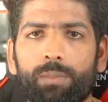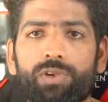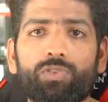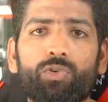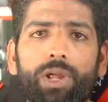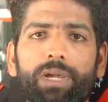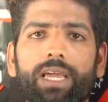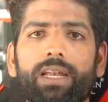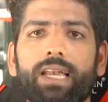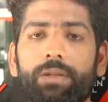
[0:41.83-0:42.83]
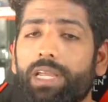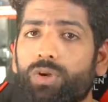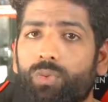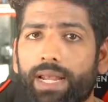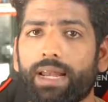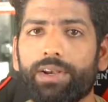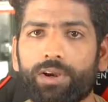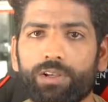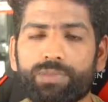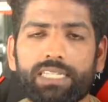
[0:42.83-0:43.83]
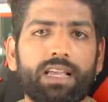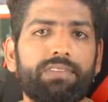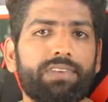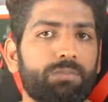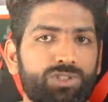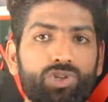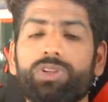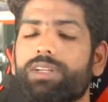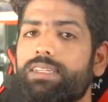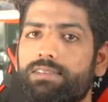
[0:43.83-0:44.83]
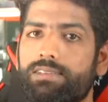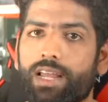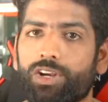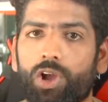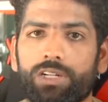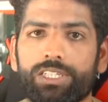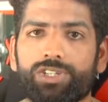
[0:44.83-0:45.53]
Before we begin, let me quickly introduce myself. I'm Sundar, this is Technology